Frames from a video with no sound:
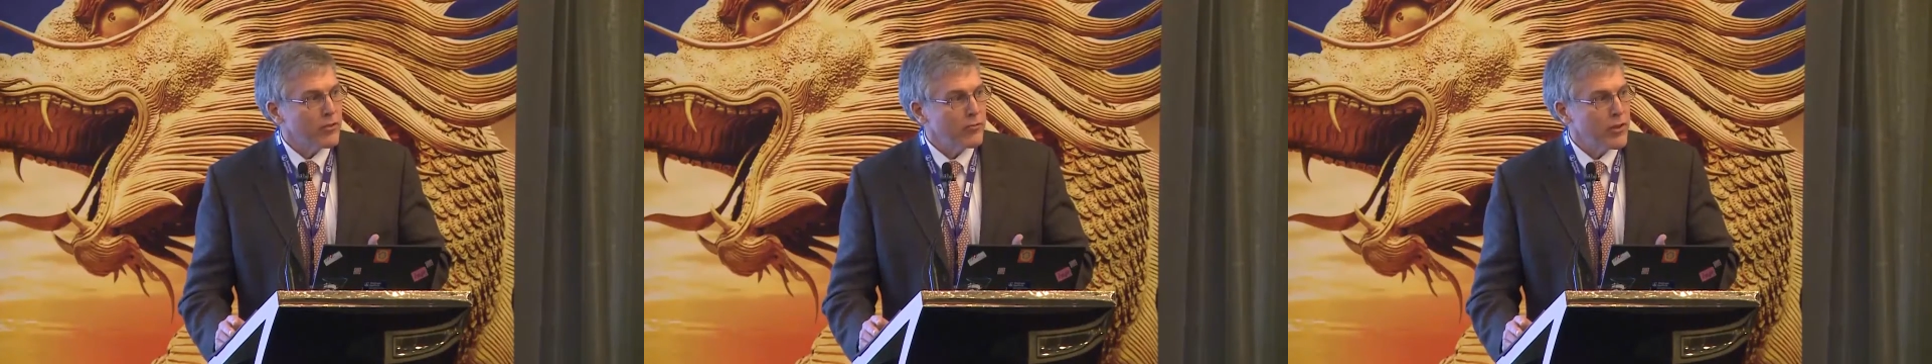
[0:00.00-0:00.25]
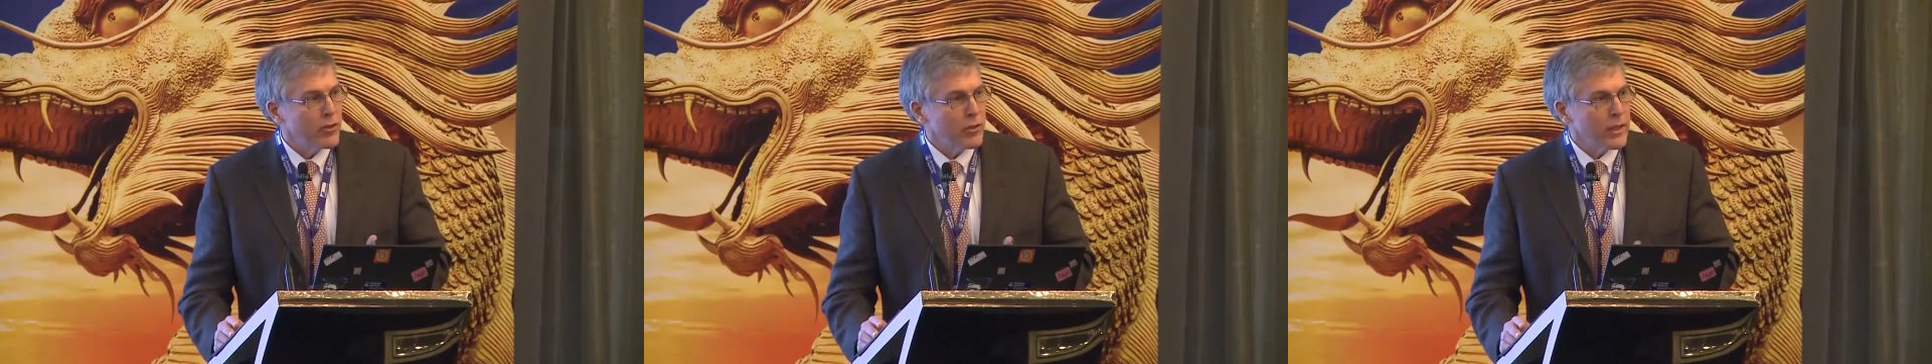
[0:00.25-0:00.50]

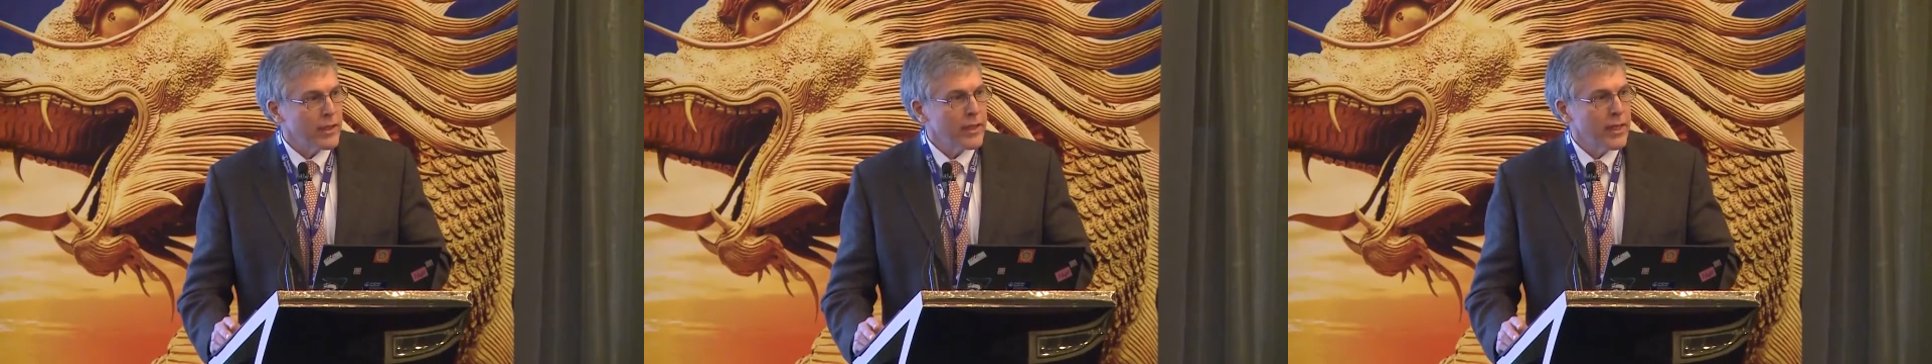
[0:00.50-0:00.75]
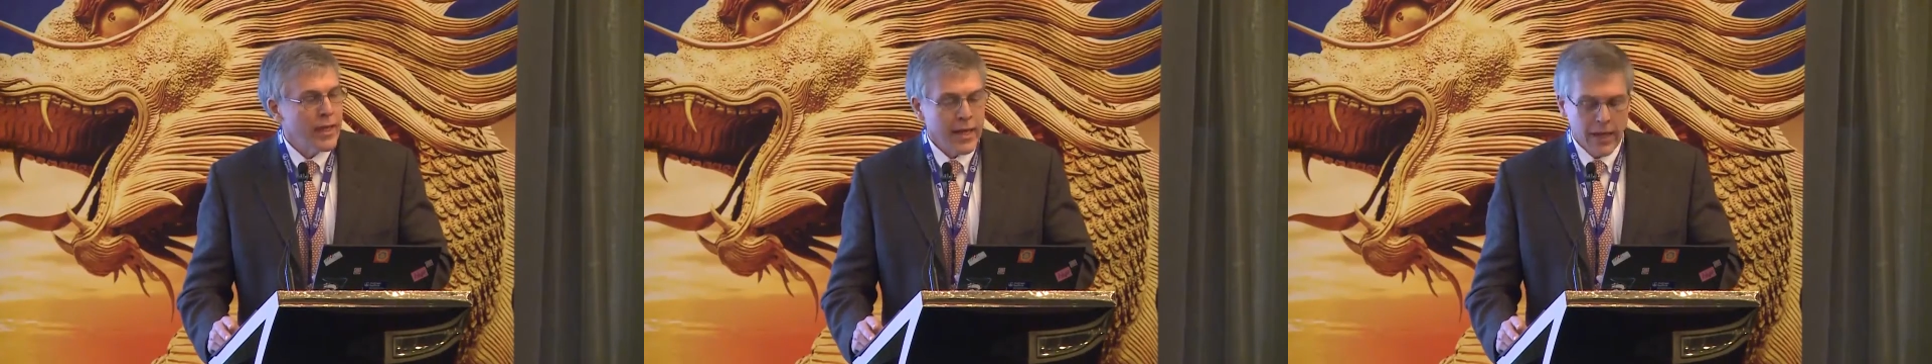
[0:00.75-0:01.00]

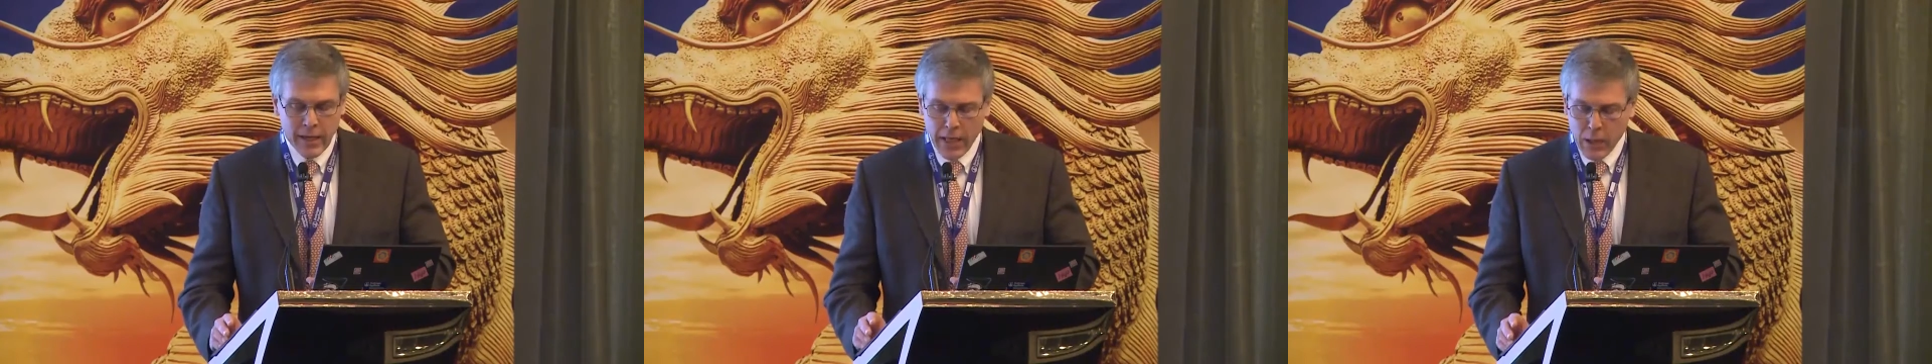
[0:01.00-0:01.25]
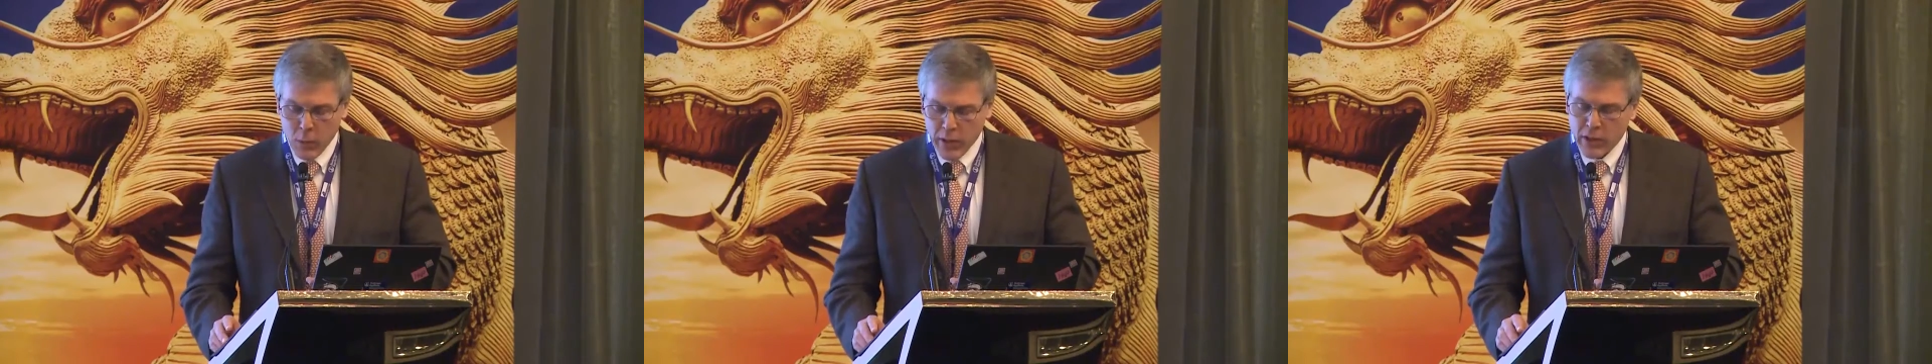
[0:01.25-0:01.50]
efficiently and
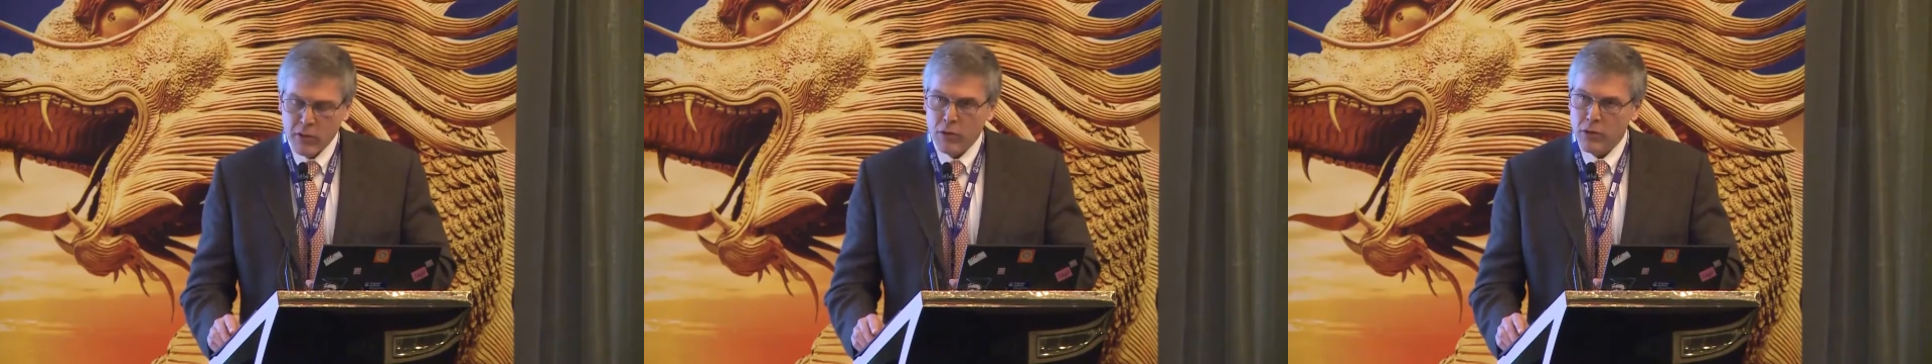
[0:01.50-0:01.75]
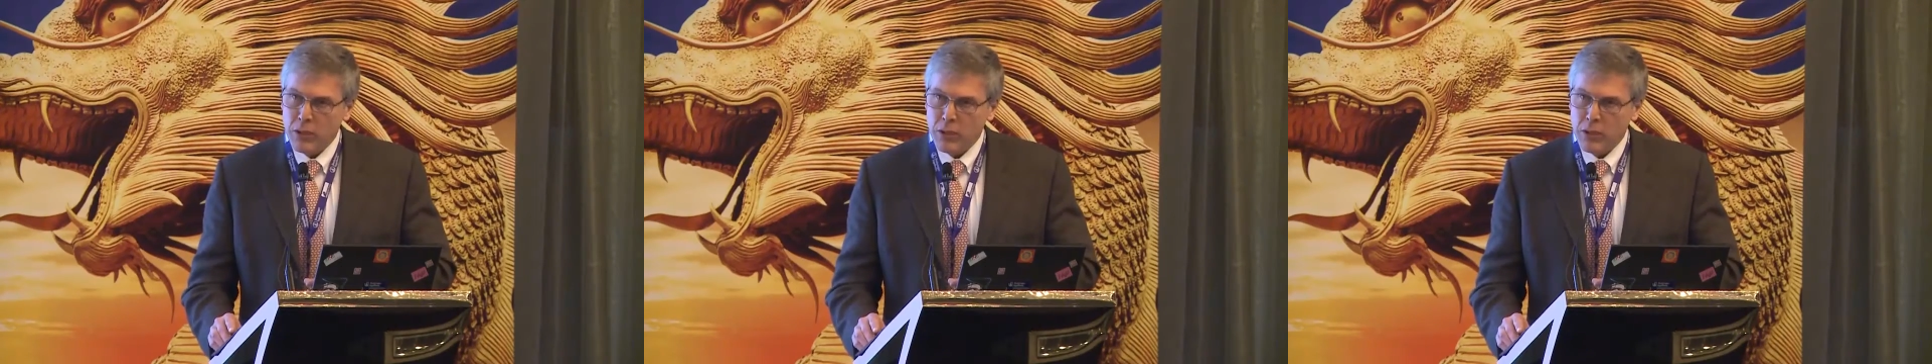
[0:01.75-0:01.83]
how we can turn